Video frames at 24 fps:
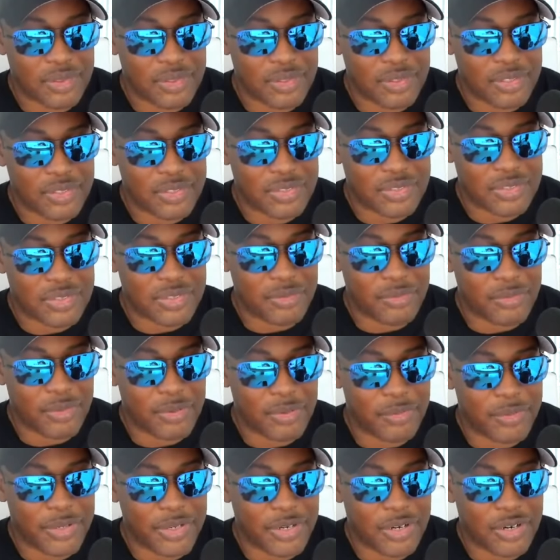Let's see where
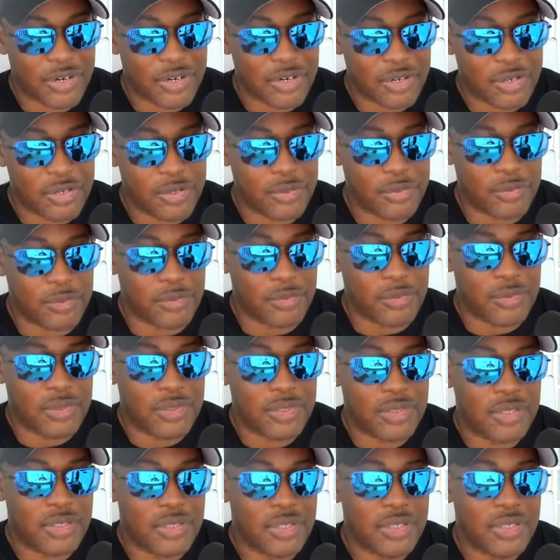we are. Cool.
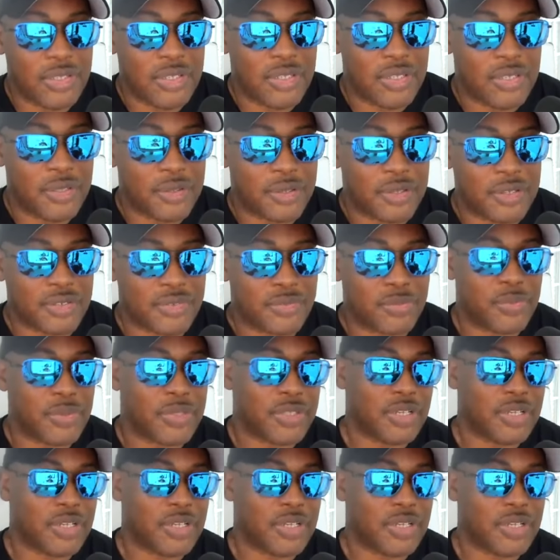Because